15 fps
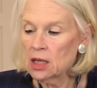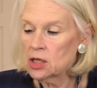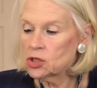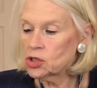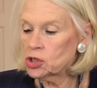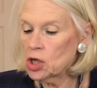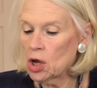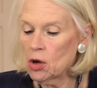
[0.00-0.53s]

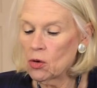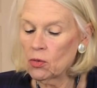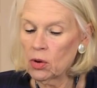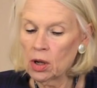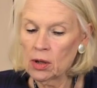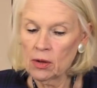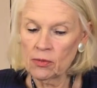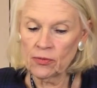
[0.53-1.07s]
So
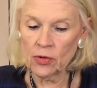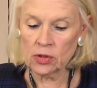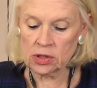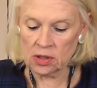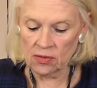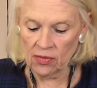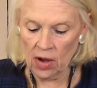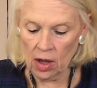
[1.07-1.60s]
first
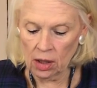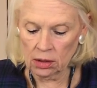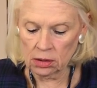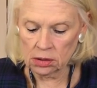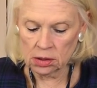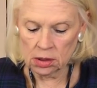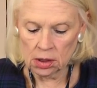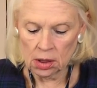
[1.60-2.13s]
of
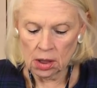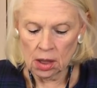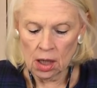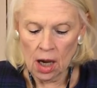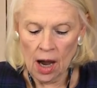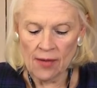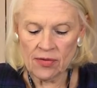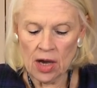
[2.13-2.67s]
all,
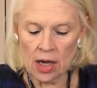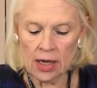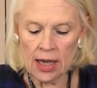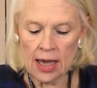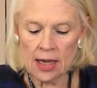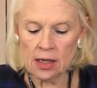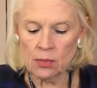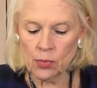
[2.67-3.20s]
I've gone
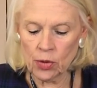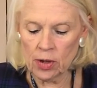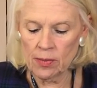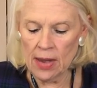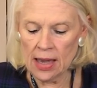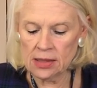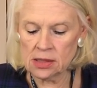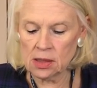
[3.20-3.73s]
ahead and
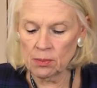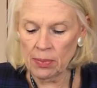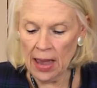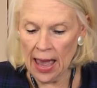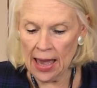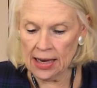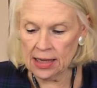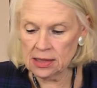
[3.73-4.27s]
pre-made some
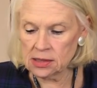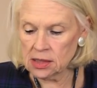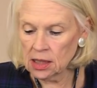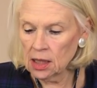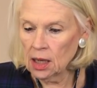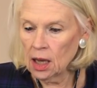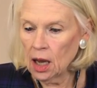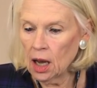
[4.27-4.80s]
patties.
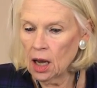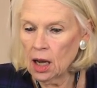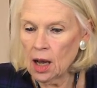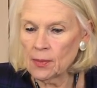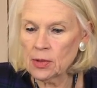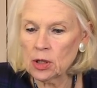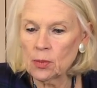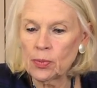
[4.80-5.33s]

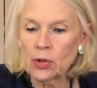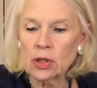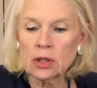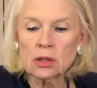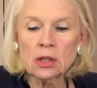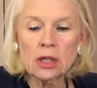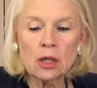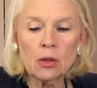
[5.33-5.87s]
I'm going to put a
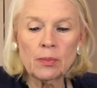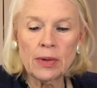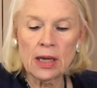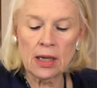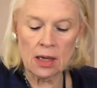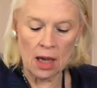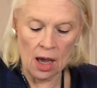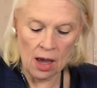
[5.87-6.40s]
little
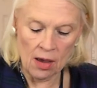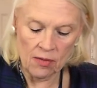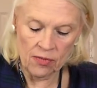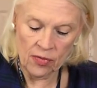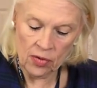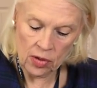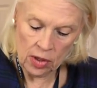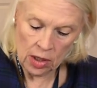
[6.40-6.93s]
bit of,
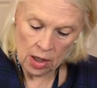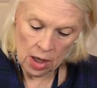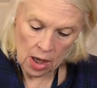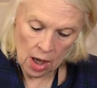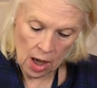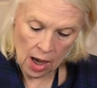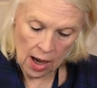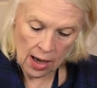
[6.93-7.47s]

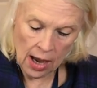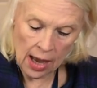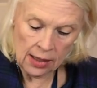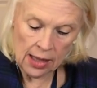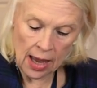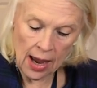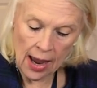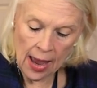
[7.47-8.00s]

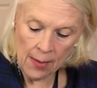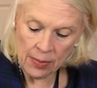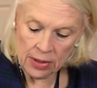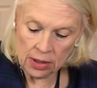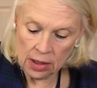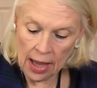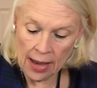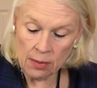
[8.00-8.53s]
I happen to
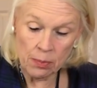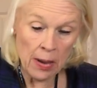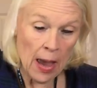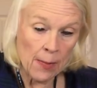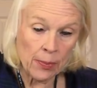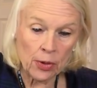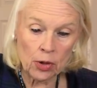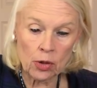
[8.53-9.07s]
like
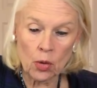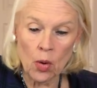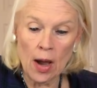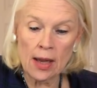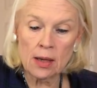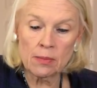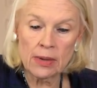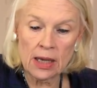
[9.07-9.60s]
pepper
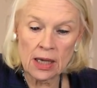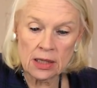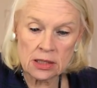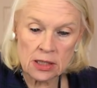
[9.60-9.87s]
quite a bit,